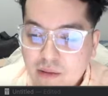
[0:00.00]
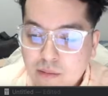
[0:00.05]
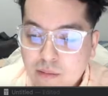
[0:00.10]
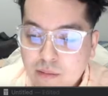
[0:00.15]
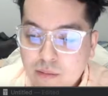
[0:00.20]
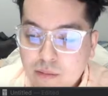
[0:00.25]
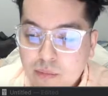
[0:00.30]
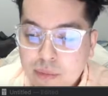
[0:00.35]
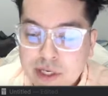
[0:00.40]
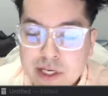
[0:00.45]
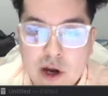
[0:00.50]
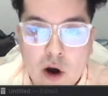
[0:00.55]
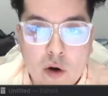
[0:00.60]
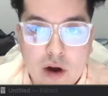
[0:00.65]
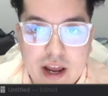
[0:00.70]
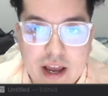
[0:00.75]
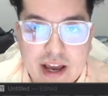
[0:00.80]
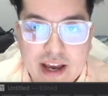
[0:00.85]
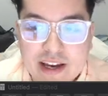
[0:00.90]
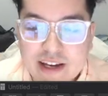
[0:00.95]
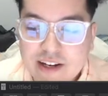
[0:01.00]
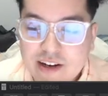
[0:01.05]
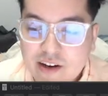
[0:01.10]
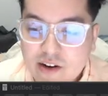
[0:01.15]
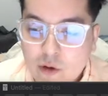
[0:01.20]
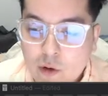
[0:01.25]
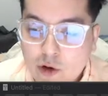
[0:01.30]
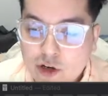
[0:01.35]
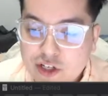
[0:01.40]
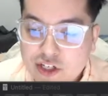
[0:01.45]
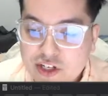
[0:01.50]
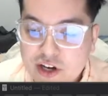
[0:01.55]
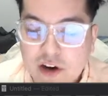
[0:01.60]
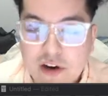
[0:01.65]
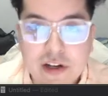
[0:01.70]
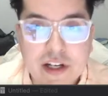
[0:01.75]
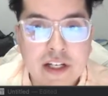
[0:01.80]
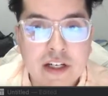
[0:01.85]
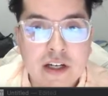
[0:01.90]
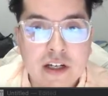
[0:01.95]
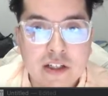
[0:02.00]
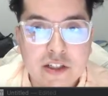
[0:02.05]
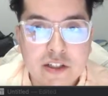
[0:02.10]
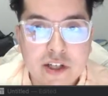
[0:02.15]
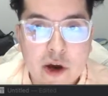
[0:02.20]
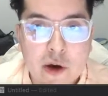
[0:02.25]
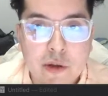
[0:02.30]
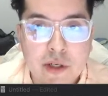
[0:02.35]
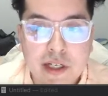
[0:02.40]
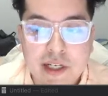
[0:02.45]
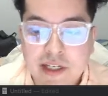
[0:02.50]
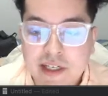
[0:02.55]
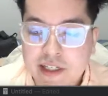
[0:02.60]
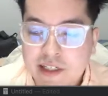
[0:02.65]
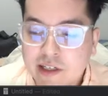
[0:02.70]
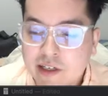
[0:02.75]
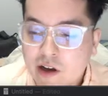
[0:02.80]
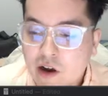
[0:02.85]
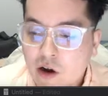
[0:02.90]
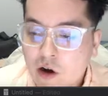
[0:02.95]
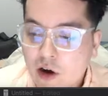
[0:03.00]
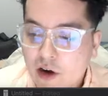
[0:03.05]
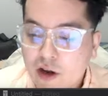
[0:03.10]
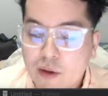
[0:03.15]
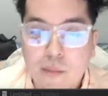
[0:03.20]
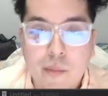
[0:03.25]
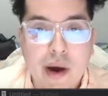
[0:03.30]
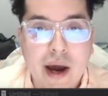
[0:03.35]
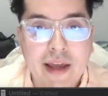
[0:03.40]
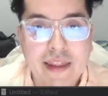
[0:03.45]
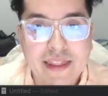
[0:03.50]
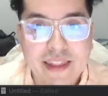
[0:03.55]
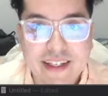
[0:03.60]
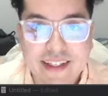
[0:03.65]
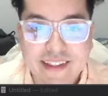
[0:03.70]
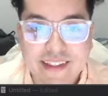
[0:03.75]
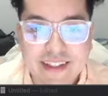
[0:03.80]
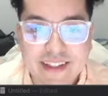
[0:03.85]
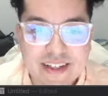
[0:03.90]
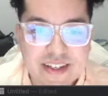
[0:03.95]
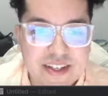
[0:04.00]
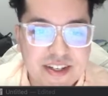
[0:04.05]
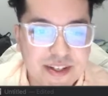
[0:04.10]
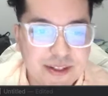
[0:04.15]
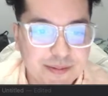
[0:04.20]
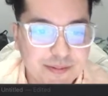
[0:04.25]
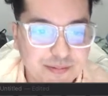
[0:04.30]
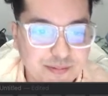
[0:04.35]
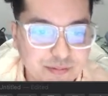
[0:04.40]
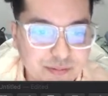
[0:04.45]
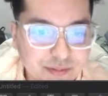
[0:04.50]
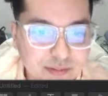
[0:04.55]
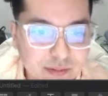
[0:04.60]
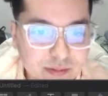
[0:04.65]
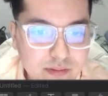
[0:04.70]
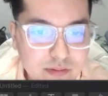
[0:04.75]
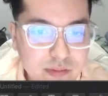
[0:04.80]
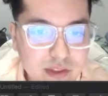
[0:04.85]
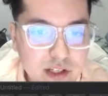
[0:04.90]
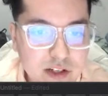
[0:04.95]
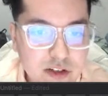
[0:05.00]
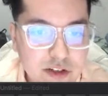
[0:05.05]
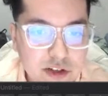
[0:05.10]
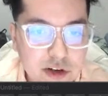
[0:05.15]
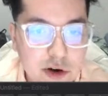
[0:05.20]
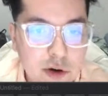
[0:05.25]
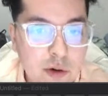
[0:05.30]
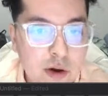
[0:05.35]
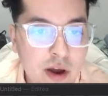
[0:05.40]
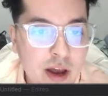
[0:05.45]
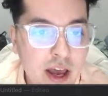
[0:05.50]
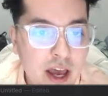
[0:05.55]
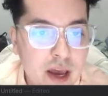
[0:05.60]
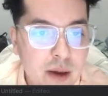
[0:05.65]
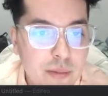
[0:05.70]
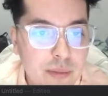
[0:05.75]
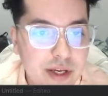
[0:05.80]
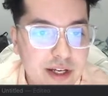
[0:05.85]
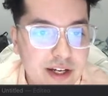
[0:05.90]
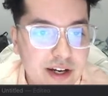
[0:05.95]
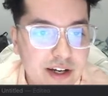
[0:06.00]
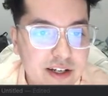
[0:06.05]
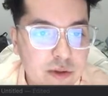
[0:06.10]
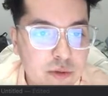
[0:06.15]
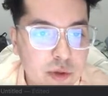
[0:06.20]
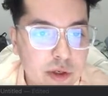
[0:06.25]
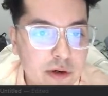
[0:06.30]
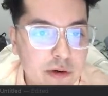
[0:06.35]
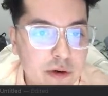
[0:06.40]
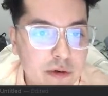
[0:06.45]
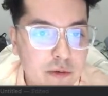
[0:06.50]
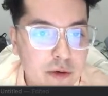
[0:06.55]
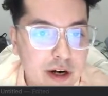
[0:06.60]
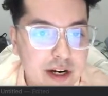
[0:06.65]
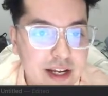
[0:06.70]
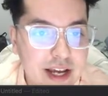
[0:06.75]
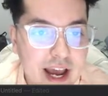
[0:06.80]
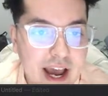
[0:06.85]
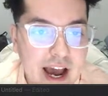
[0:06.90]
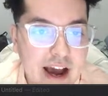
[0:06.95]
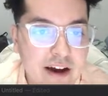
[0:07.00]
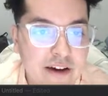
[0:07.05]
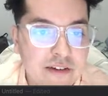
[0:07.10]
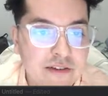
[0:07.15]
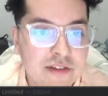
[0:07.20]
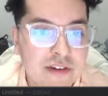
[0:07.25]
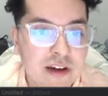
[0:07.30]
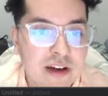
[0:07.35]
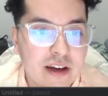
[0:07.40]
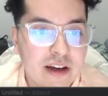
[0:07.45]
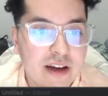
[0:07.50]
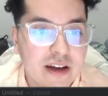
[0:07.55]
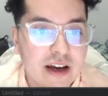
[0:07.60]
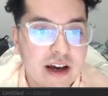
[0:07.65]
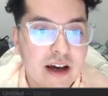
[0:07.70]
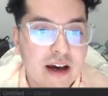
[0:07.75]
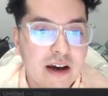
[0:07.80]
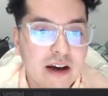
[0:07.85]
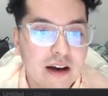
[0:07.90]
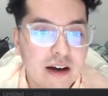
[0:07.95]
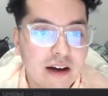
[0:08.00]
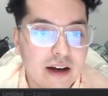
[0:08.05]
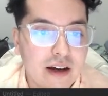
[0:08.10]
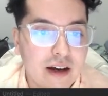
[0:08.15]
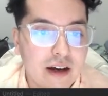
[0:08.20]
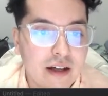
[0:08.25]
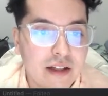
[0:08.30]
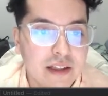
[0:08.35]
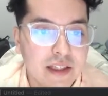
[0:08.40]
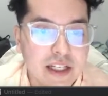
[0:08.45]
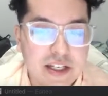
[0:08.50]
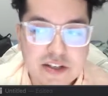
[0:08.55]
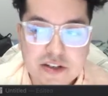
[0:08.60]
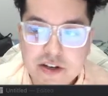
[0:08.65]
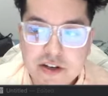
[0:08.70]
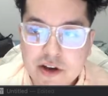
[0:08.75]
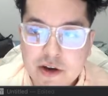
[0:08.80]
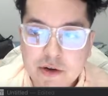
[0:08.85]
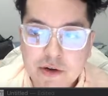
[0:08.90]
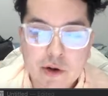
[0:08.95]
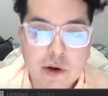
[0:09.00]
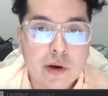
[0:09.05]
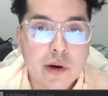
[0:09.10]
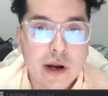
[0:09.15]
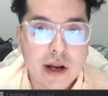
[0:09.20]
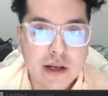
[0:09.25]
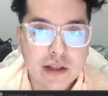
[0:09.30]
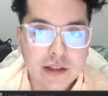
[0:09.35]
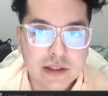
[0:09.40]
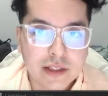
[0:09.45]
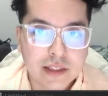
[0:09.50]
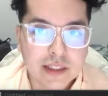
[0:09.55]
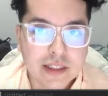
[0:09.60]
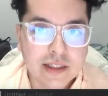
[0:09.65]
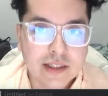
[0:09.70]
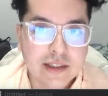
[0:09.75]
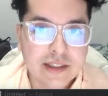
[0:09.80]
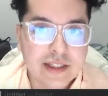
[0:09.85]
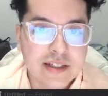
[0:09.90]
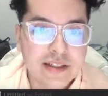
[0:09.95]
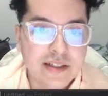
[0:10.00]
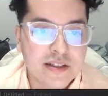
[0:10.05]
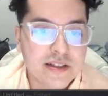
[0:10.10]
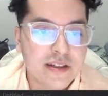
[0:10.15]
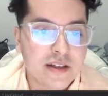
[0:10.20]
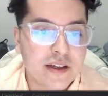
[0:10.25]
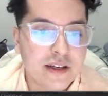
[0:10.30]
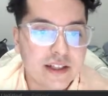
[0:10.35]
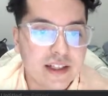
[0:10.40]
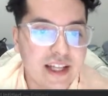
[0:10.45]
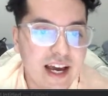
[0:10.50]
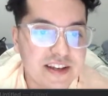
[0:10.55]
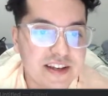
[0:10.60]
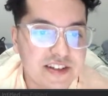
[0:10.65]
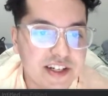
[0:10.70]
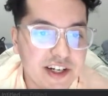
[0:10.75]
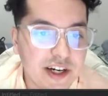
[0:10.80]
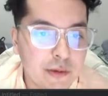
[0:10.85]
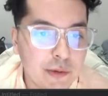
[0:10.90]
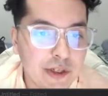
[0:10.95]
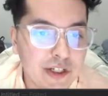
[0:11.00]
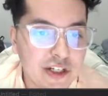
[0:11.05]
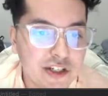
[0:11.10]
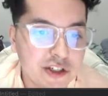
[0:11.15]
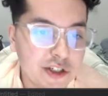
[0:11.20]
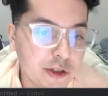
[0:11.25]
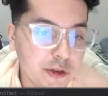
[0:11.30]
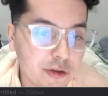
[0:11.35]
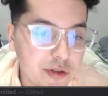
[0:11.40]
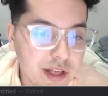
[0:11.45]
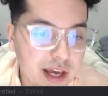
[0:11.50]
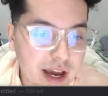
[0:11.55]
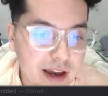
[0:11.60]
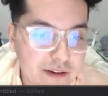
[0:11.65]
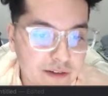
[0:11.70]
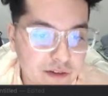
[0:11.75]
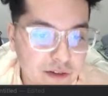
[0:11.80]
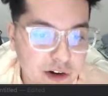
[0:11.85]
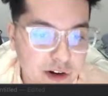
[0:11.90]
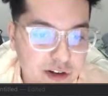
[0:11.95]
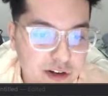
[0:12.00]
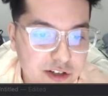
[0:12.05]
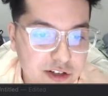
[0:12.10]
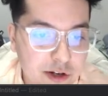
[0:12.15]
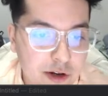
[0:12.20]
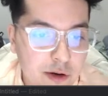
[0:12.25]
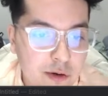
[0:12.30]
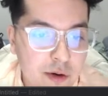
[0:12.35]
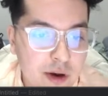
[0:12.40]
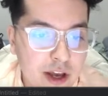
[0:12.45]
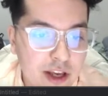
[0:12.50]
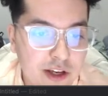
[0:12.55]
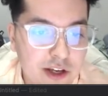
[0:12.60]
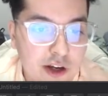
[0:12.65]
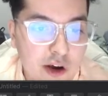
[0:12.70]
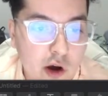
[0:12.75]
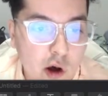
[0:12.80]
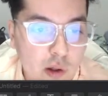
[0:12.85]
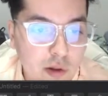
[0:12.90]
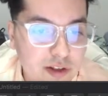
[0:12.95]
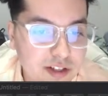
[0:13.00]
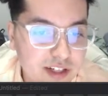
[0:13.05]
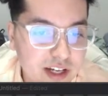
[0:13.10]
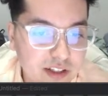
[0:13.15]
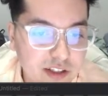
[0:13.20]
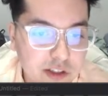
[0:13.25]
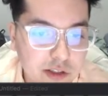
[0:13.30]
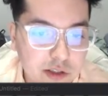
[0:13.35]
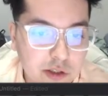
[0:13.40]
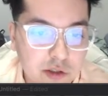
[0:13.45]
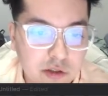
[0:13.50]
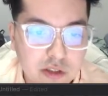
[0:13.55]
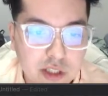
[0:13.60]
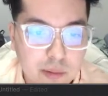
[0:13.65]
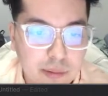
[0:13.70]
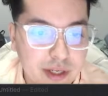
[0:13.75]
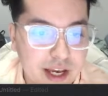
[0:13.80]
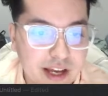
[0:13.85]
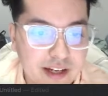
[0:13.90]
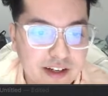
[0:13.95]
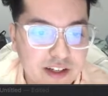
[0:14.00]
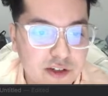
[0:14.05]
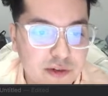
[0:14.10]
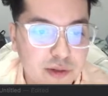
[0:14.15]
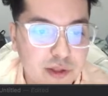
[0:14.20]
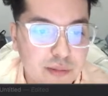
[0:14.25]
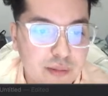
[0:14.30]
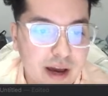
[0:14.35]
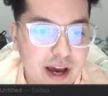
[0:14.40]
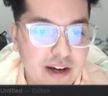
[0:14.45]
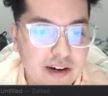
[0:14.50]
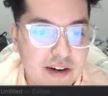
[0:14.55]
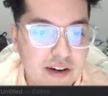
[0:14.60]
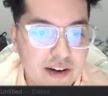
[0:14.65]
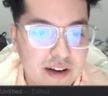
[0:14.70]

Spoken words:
be our head or starting node in our combined linked list. So because we already have a list node or a linked list class here, we just use that first. So you can call it sentinel, dummy head, doesn't really matter.